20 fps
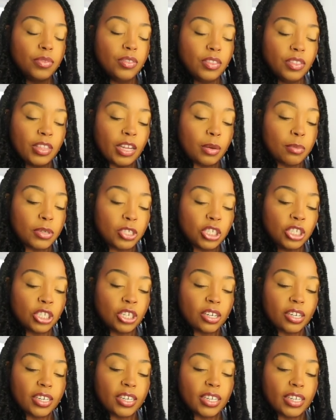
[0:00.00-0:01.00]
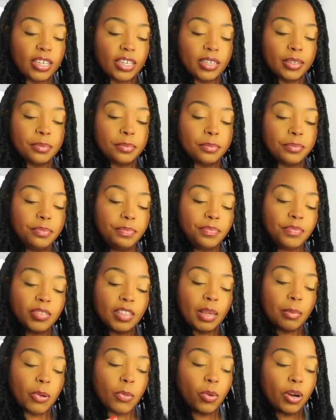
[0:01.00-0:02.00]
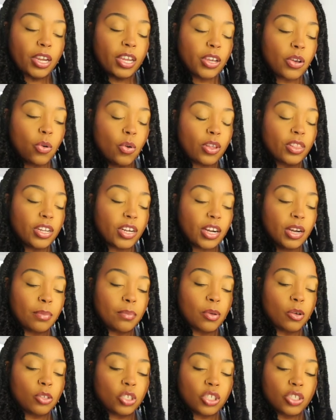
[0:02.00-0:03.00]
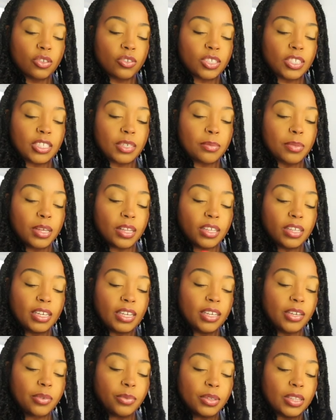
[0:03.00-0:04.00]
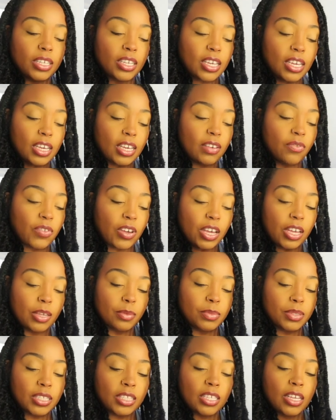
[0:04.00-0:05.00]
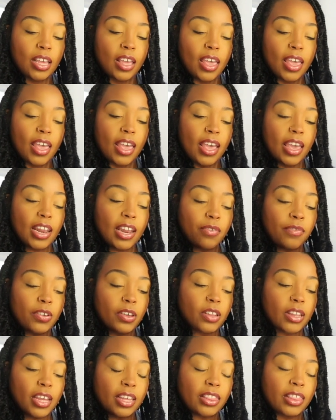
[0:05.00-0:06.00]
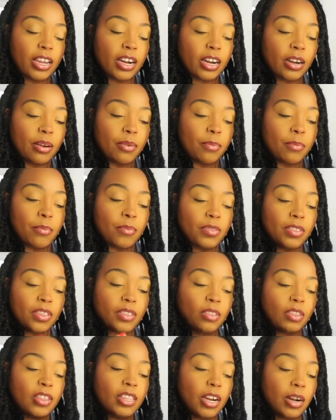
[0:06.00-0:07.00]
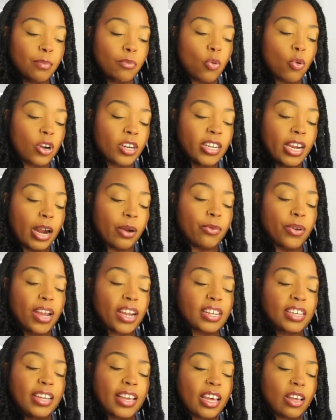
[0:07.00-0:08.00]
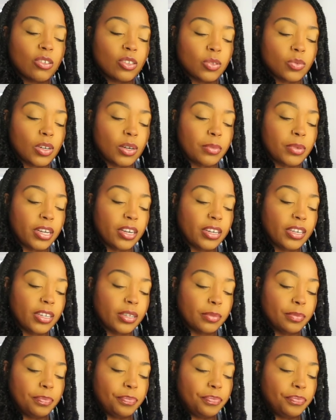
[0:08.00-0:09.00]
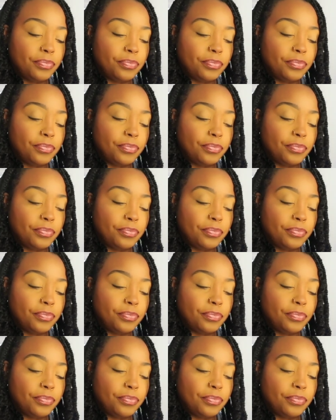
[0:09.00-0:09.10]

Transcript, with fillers: their maturity. They've been working on their emotional stability with the King of Cups. And I feel like they're they're more direct now is what I'm hearing